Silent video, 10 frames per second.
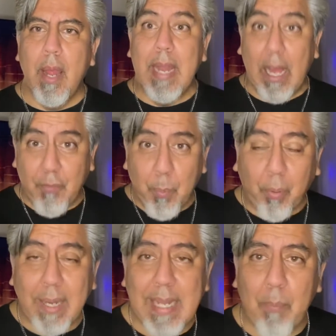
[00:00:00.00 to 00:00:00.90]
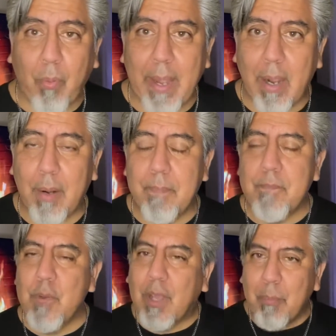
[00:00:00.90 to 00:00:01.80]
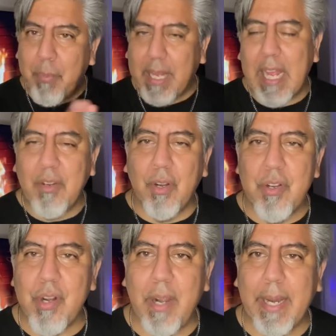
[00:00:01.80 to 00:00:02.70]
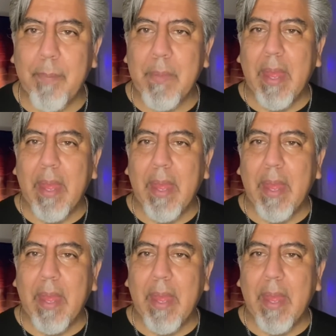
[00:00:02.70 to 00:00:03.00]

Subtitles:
Now, if you prayed that prayer, you can begin your journey.